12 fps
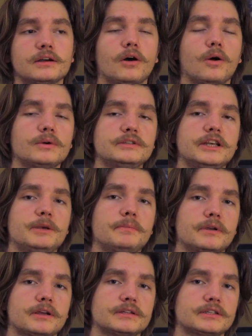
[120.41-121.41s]
always keep
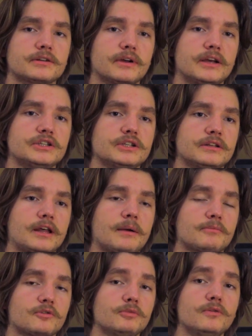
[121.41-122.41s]
in consideration that
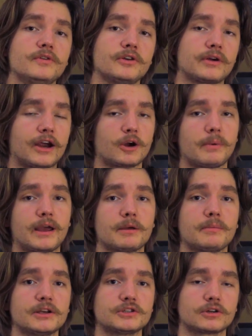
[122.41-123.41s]
removing your airbag
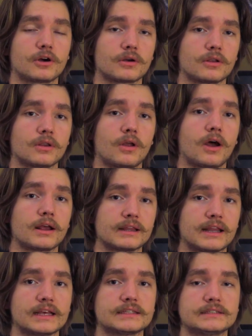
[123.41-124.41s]
makes your car a lot
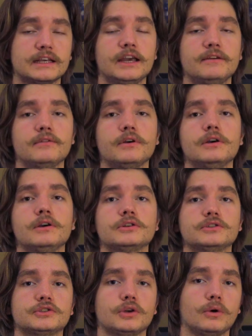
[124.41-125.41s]
less safe.
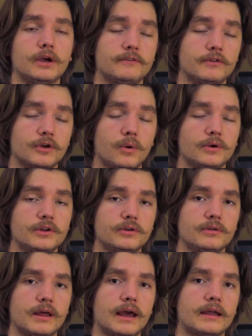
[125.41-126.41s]
So if you're going to do
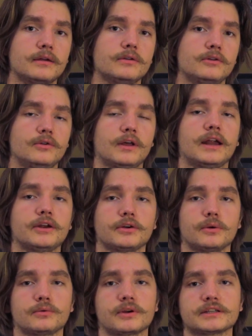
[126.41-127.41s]
that at your
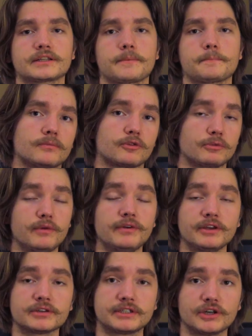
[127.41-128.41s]
own risk. Removing
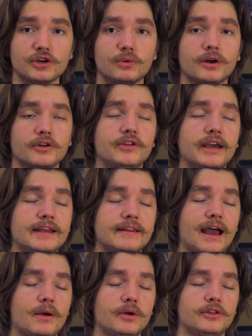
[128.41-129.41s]
your steering wheel and taking
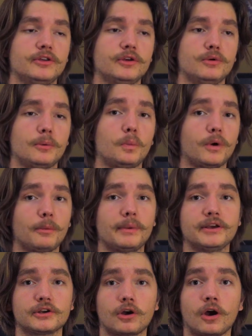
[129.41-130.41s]
that with you will
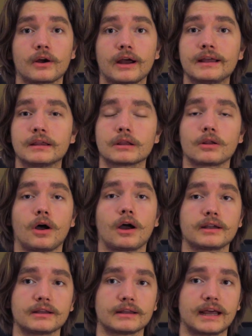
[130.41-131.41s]
make your car a
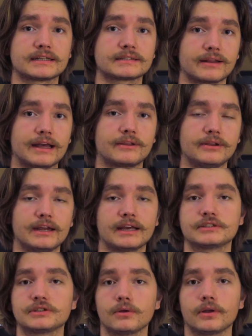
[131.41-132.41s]
lot less likely to
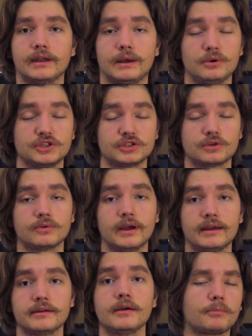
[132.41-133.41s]
get stolen, which is
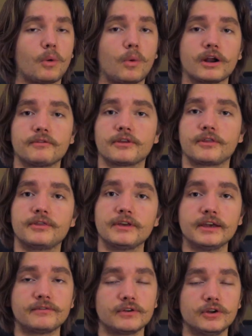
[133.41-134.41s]
great. But what if the
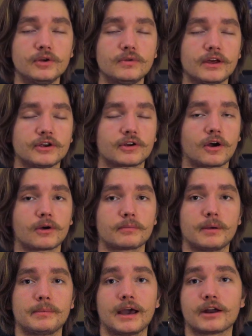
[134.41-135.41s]
thief knew that your car
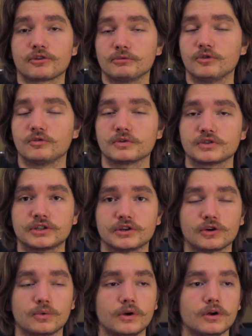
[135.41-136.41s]
maybe had a removable
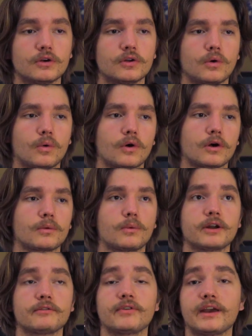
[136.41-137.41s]
steering wheel, or
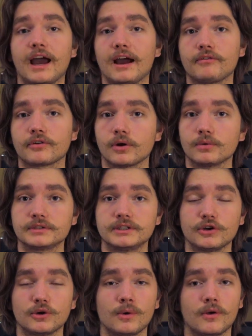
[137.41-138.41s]
what if they have their own
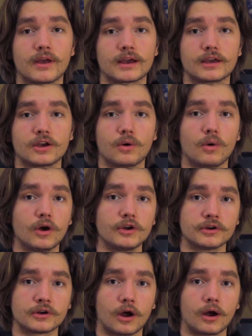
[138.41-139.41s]
steering wheel that can go on
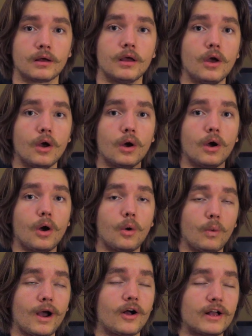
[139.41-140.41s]
your car?
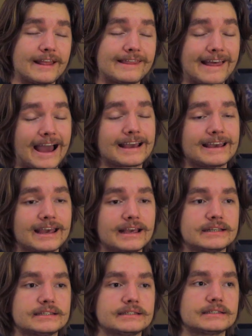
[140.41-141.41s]
Well, in that
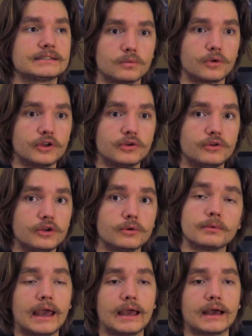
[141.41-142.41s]
case, what do you
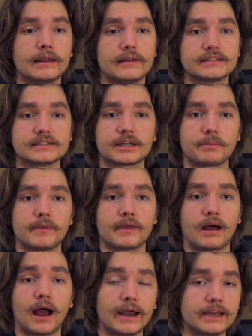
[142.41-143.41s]
do? And this is something
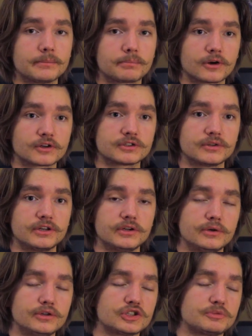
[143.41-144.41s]
that I didn't personally
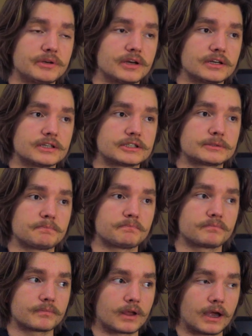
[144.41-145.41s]
do just because
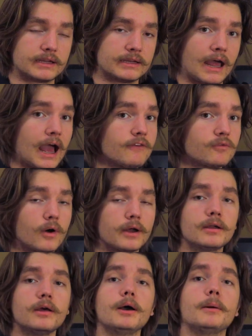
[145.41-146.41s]
I didn't have
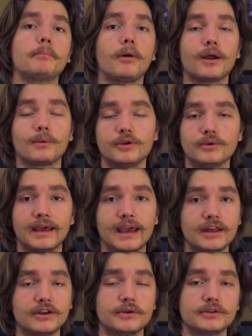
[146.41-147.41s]
one, but what you
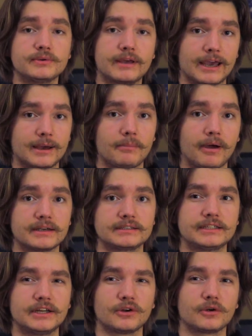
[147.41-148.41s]
can do is you can buy a
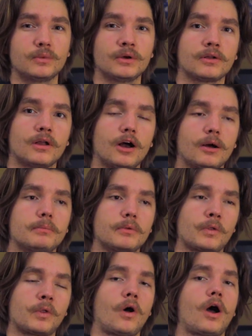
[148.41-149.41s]
steering wheel hub
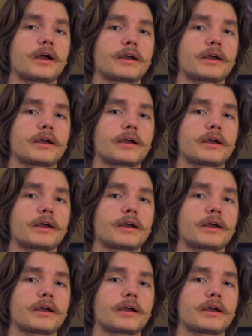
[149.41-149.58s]
lock.